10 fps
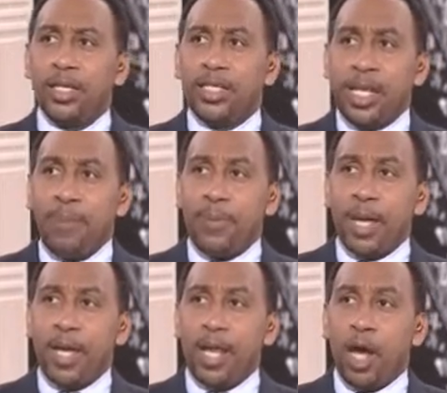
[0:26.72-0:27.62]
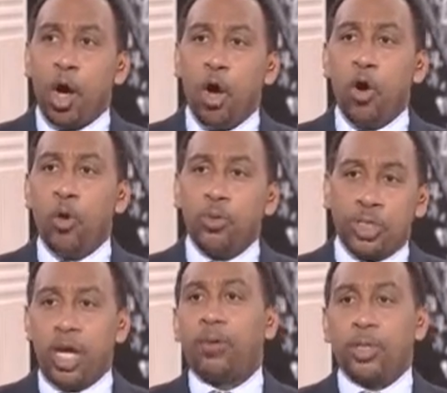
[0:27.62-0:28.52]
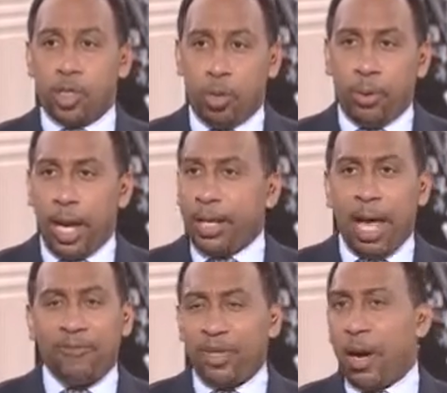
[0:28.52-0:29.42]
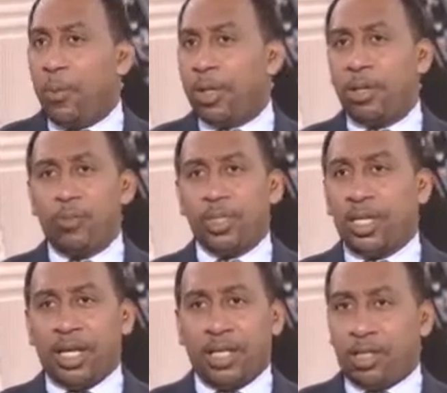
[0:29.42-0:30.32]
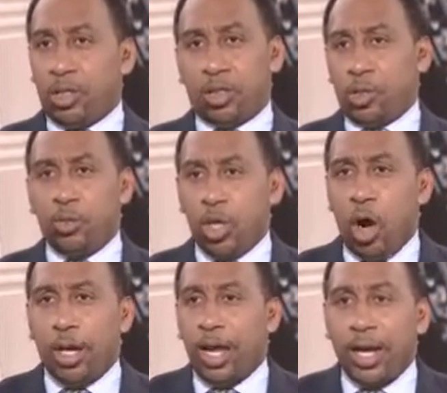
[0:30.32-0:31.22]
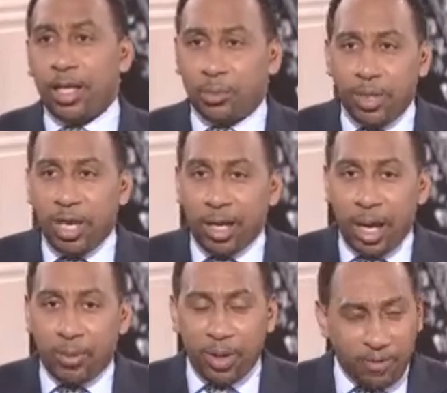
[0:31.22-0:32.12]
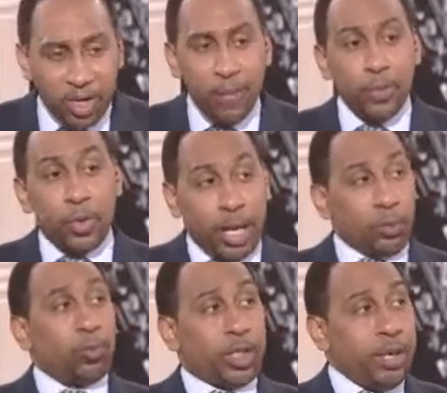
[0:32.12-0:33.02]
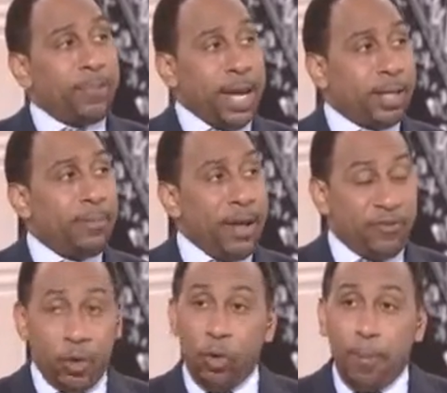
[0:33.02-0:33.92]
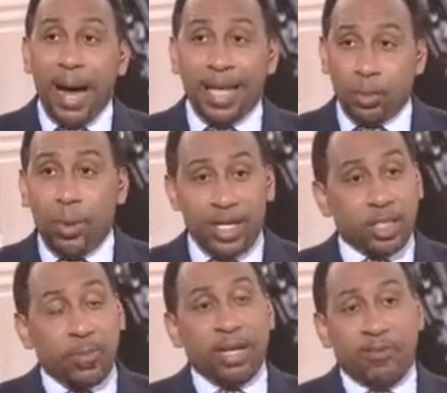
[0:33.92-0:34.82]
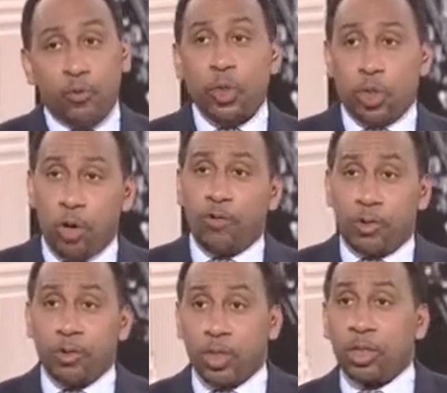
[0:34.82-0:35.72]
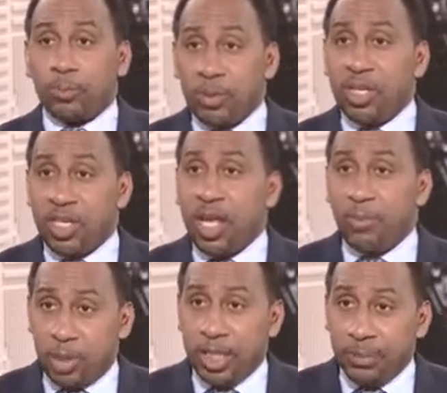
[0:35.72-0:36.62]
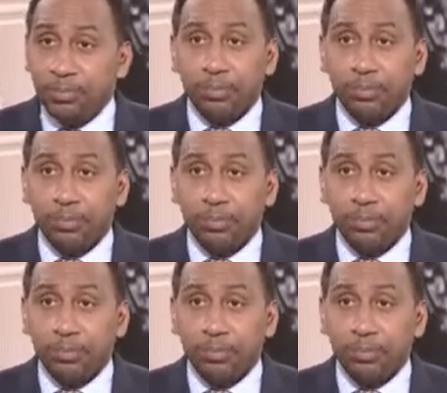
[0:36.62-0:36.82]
deep in their own territory? I forgot whether it was like the 2-yard line or 3-yard line or whatever. You got a rookie, Baker Mayfield, who, by the way, despite the 4 turnovers, looked pretty damn good